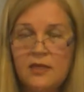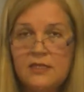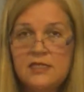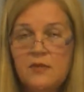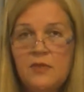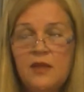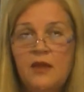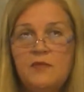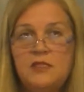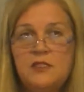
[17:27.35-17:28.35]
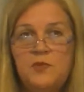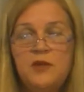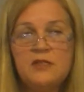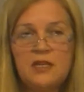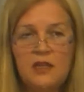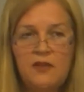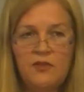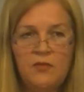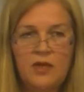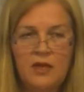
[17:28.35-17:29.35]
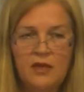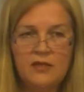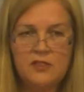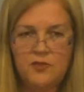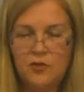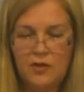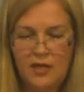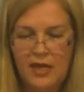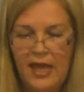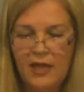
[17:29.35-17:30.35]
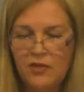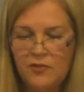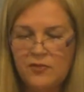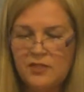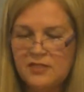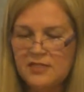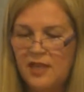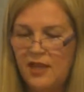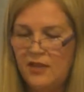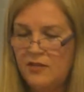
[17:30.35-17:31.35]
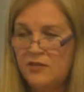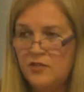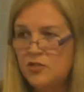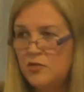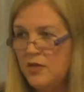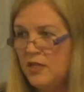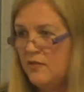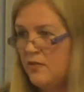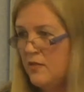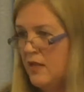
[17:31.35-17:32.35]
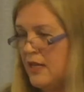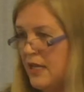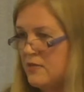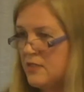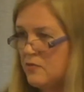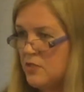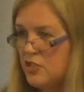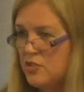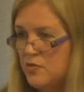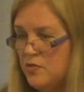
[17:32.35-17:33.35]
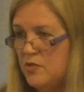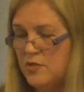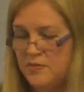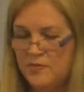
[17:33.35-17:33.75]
And sometimes the spirits can even make us feel a lack of desire to live the lives that we should.